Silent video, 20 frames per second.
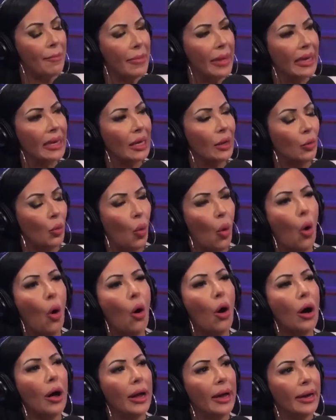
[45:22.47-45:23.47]
Mickey
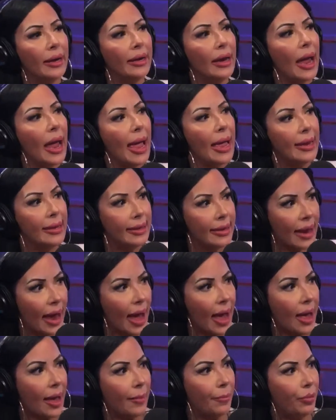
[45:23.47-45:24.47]
Ward and
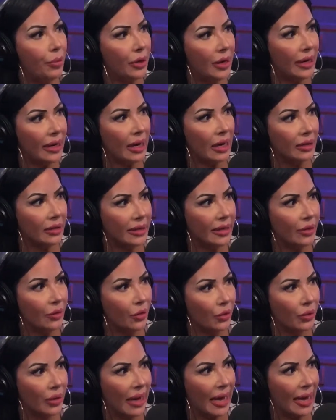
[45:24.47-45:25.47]
not put in
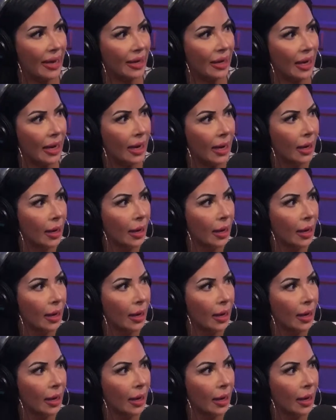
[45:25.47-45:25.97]
Arturo Gatti?